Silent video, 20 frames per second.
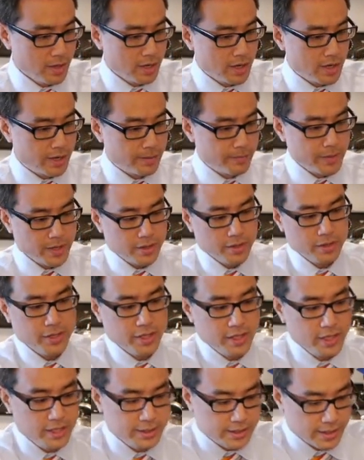The other
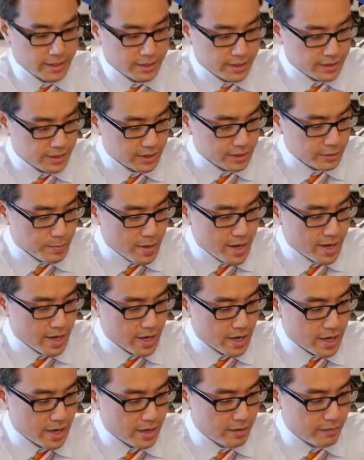thing is that this is made
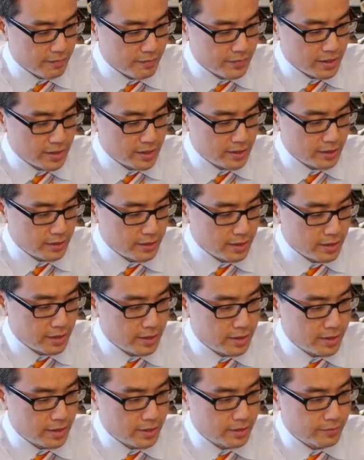out of
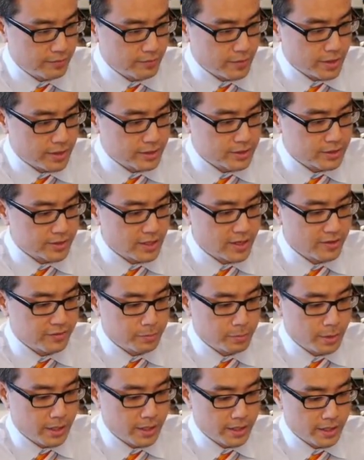the very
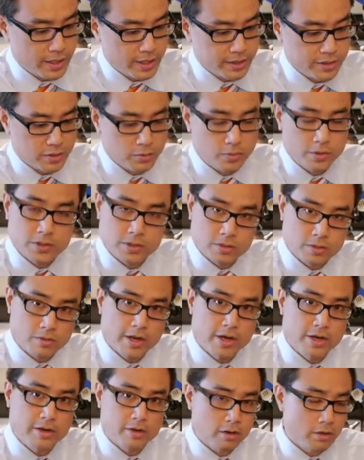soft polyester, which is
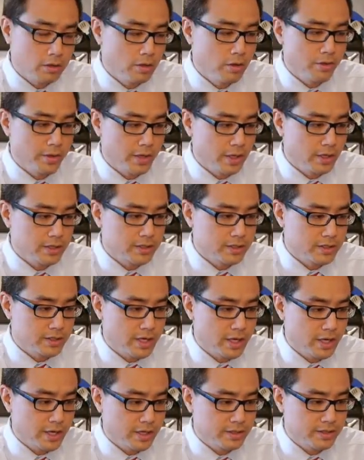great in your clothing because it's
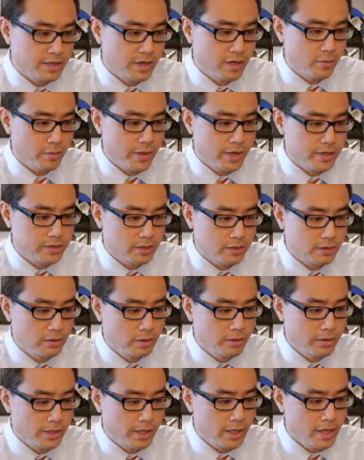not going to tear away at your
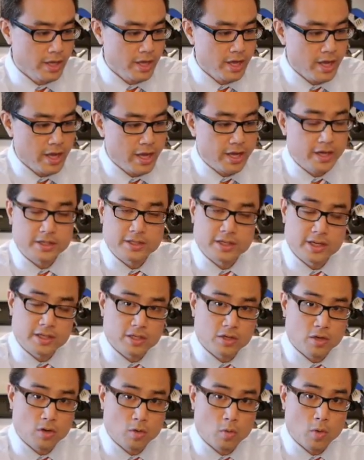clothing, and it's
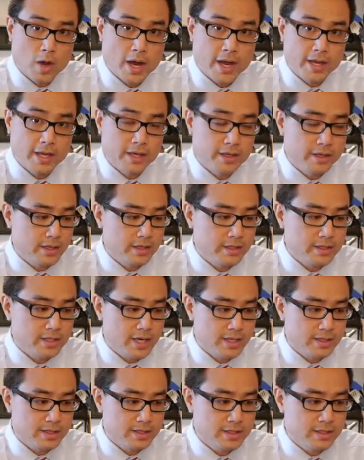nice and quiet and it's
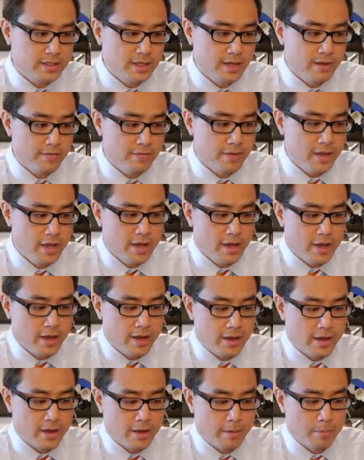not stiff.
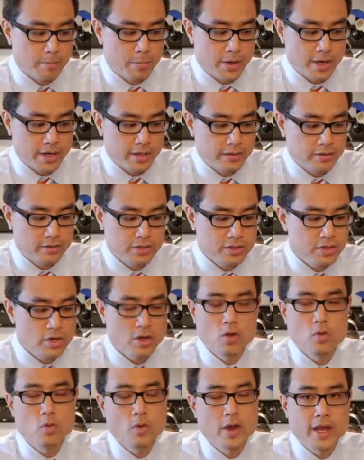But there's
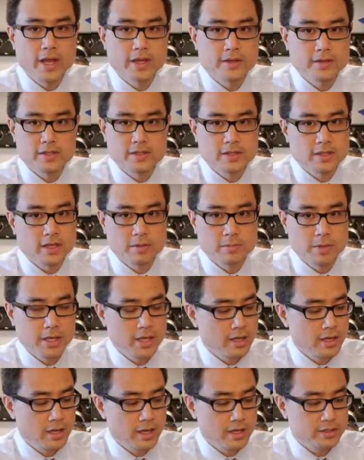no way this is going to
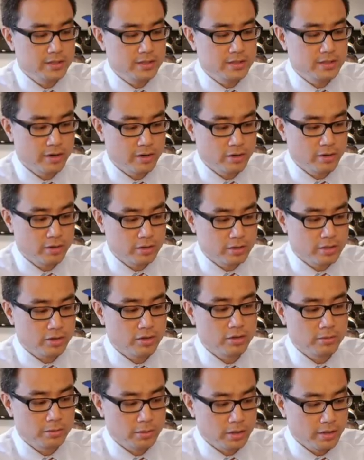be as
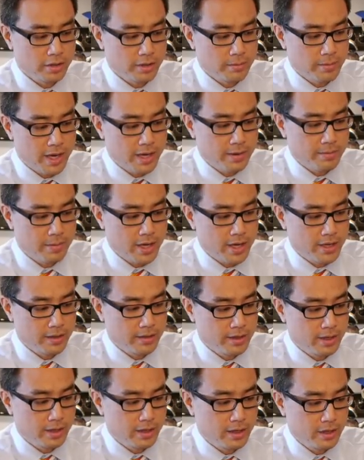durable in my
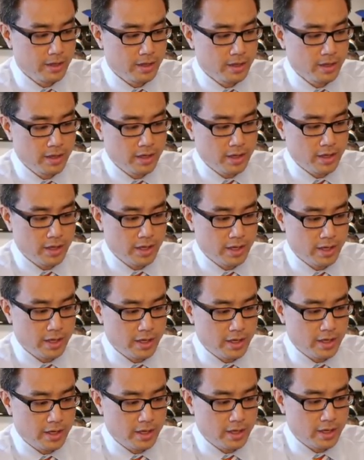mind than a
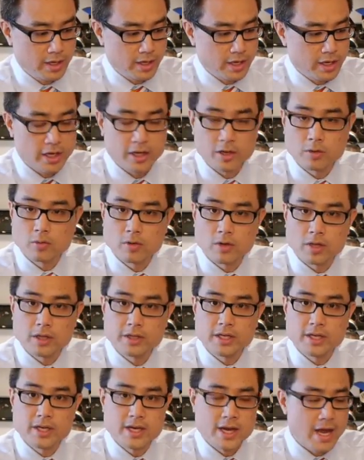high
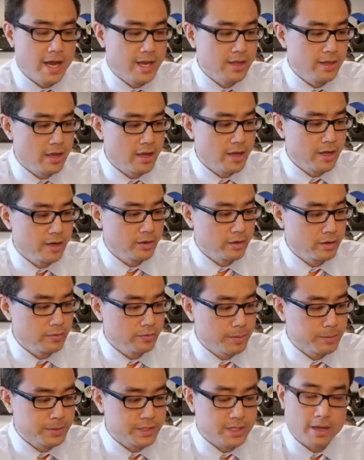quality nylon,
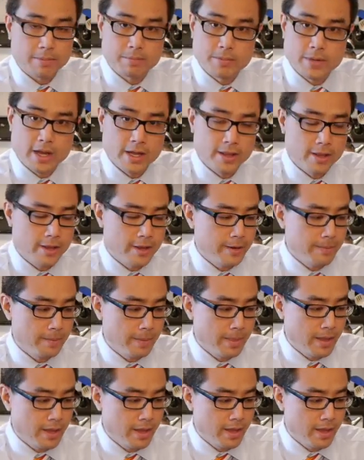ripstop nylon.